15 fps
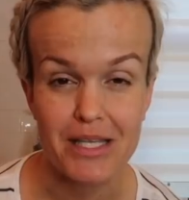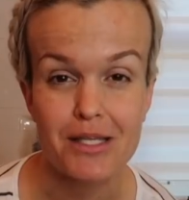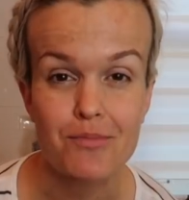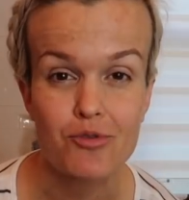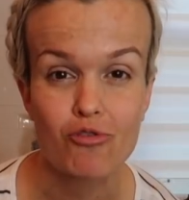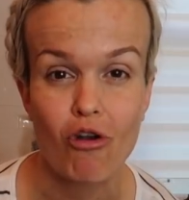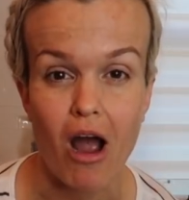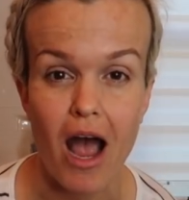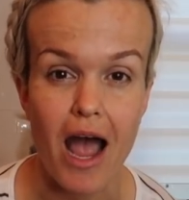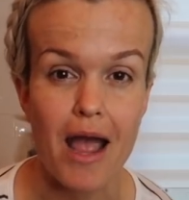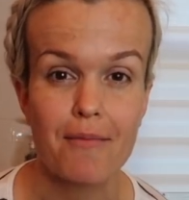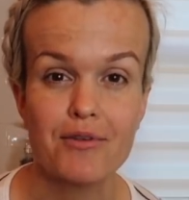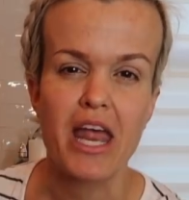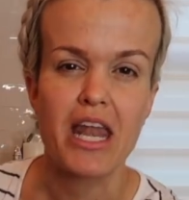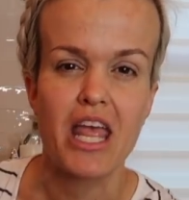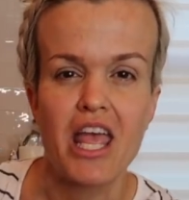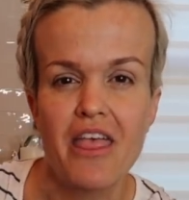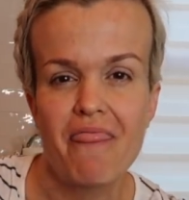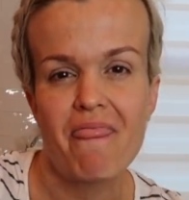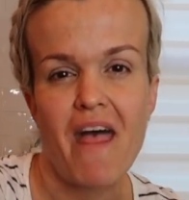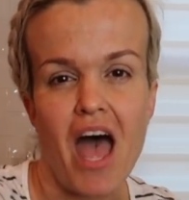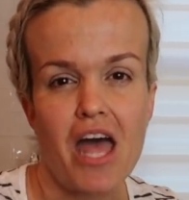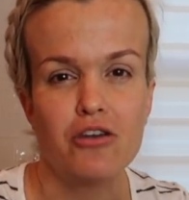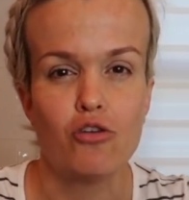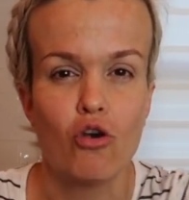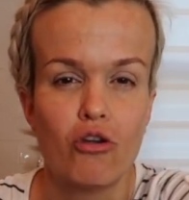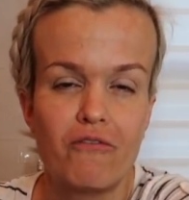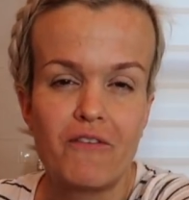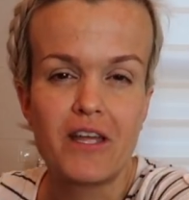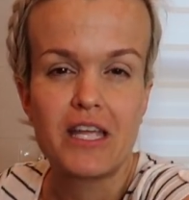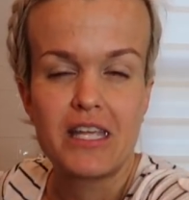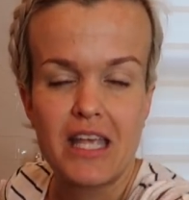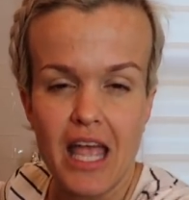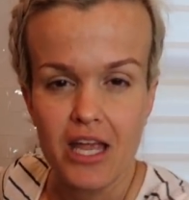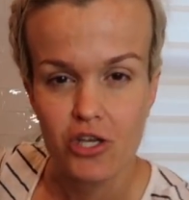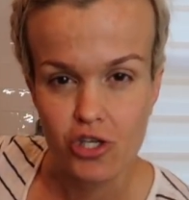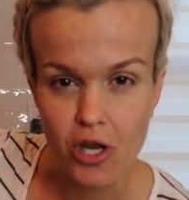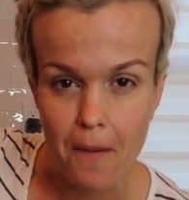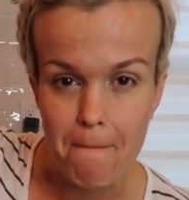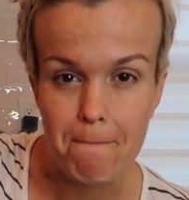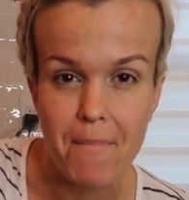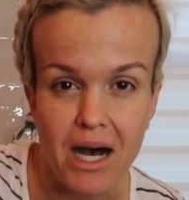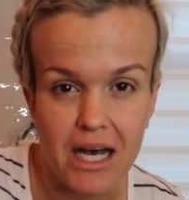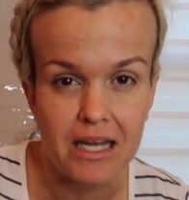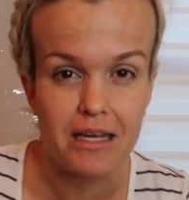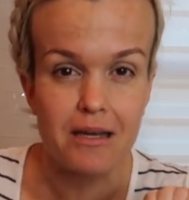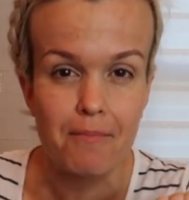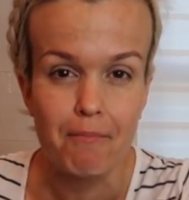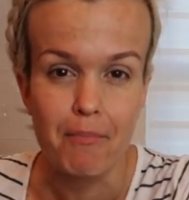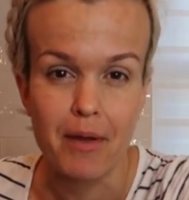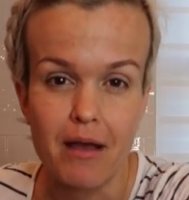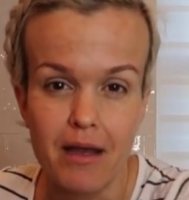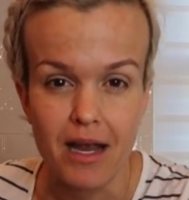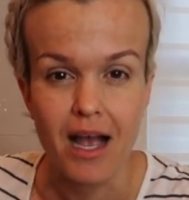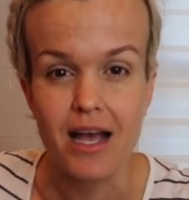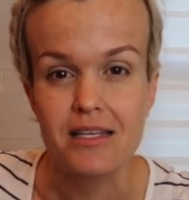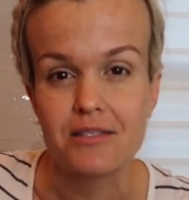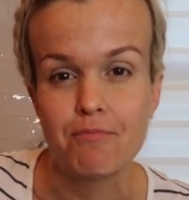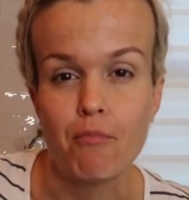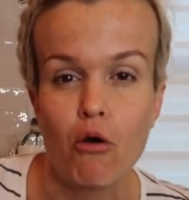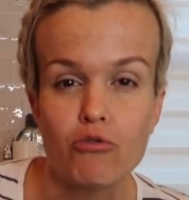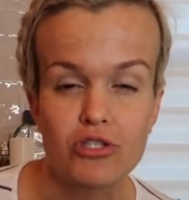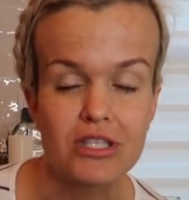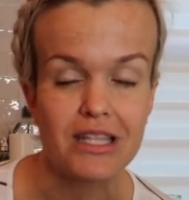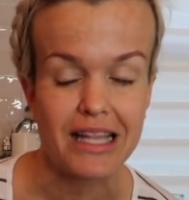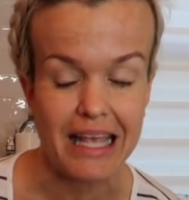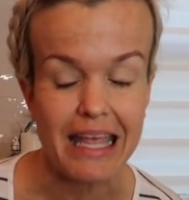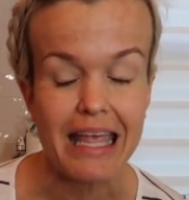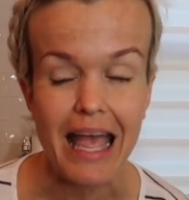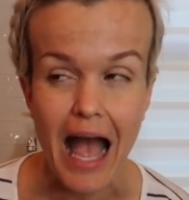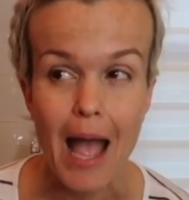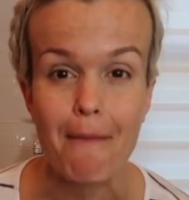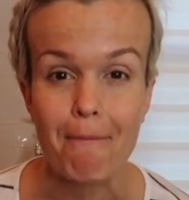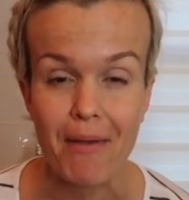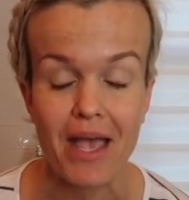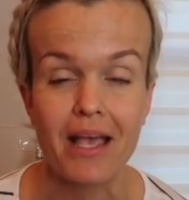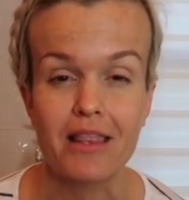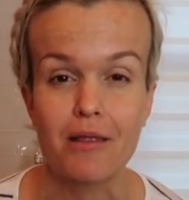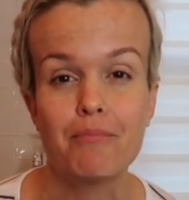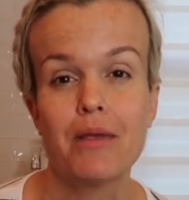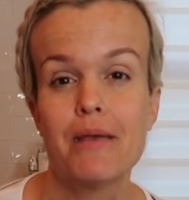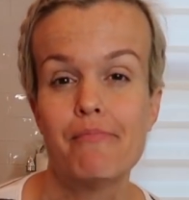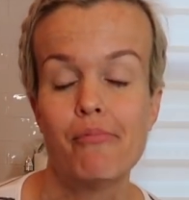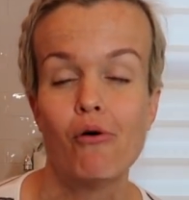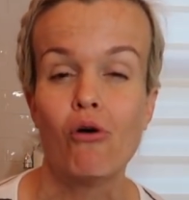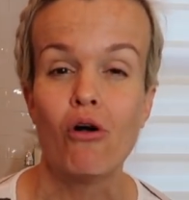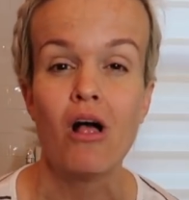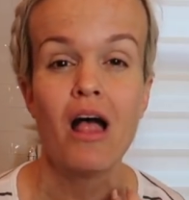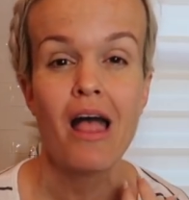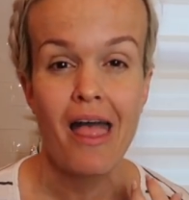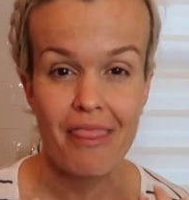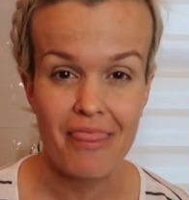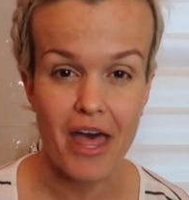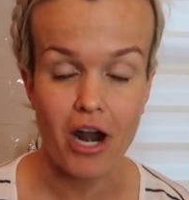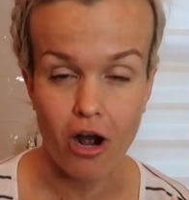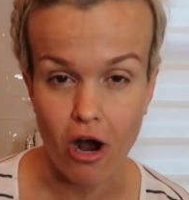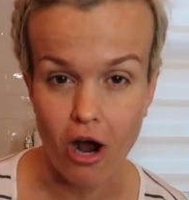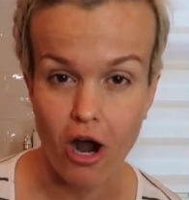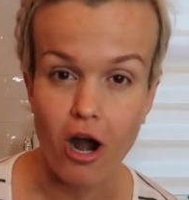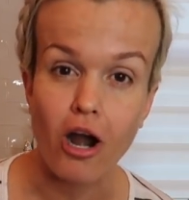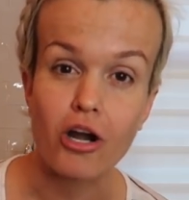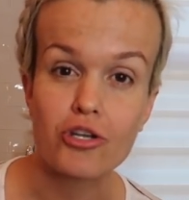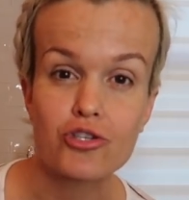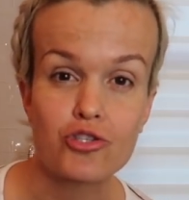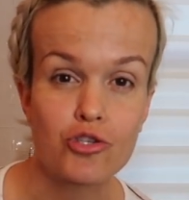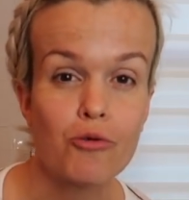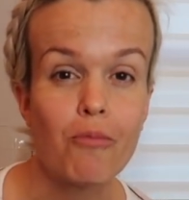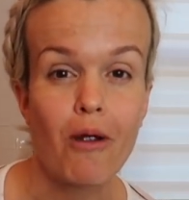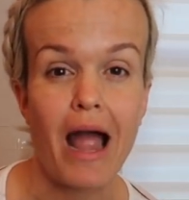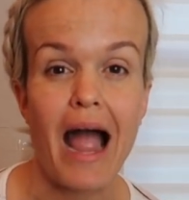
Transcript: be subscribed, and hit that notification button because mostly I pick the people that are super